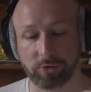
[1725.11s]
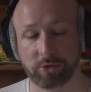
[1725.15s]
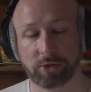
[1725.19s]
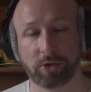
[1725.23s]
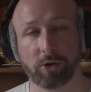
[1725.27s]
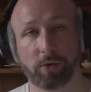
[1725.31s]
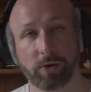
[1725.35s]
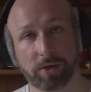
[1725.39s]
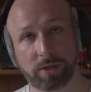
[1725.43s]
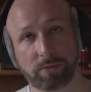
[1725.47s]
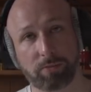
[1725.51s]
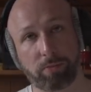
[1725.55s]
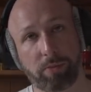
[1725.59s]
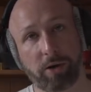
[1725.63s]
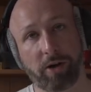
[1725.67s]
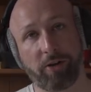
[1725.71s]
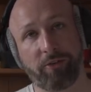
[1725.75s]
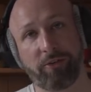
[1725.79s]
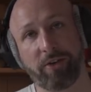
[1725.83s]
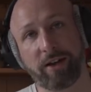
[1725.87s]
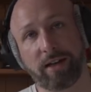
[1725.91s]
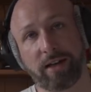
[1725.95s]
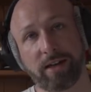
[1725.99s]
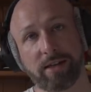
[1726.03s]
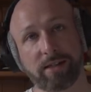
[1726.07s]
So it's
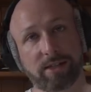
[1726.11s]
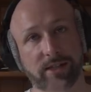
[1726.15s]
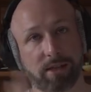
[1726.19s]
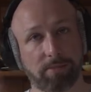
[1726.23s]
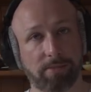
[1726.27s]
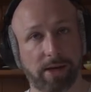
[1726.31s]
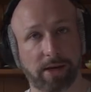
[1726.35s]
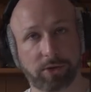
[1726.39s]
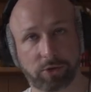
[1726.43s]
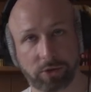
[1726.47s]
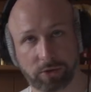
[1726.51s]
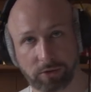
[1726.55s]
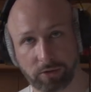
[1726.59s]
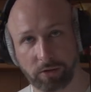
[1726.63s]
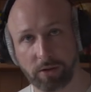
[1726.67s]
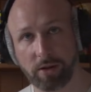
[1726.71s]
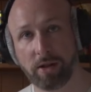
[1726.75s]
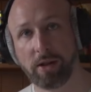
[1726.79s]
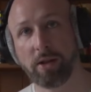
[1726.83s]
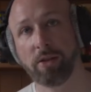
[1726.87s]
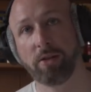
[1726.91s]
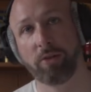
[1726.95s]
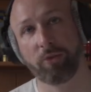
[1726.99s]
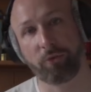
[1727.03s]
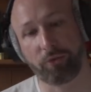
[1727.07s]
perfectly symmetrical
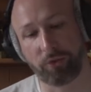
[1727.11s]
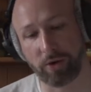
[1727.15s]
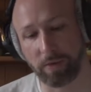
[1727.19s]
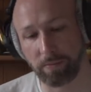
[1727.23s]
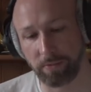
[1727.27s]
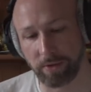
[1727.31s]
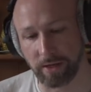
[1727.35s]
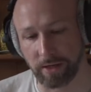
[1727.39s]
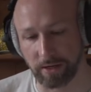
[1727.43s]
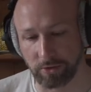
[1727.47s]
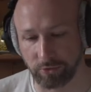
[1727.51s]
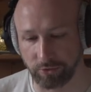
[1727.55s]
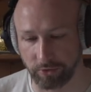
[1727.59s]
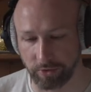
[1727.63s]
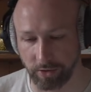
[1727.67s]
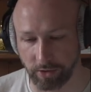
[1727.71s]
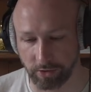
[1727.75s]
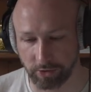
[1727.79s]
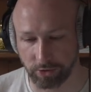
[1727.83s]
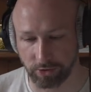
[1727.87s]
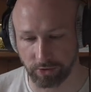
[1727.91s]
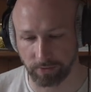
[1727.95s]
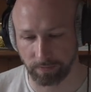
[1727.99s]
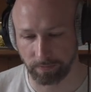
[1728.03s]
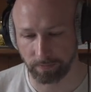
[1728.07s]
from the
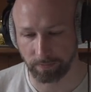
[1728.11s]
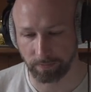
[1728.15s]
introduction.